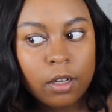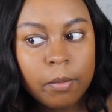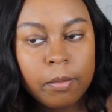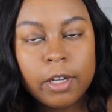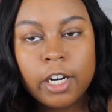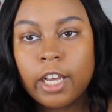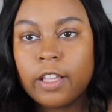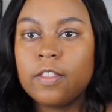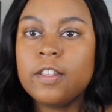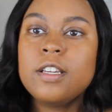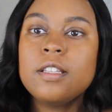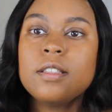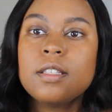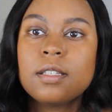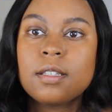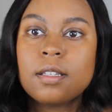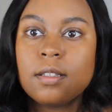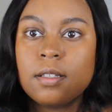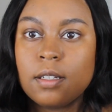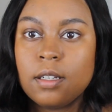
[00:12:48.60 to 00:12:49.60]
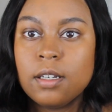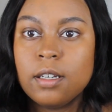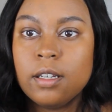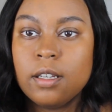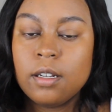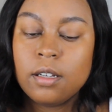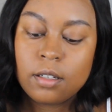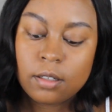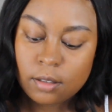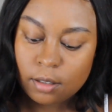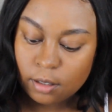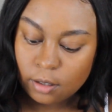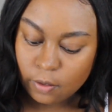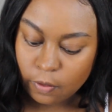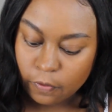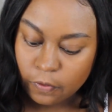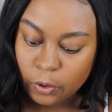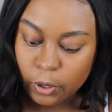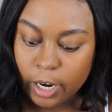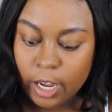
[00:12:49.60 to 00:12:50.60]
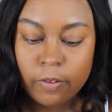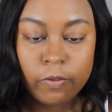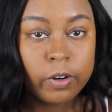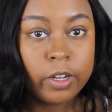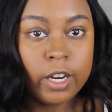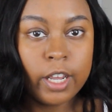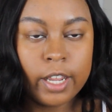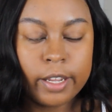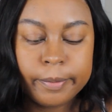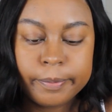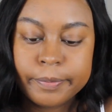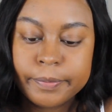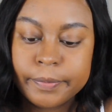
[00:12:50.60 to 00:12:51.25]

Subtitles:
but I think this is good for every day.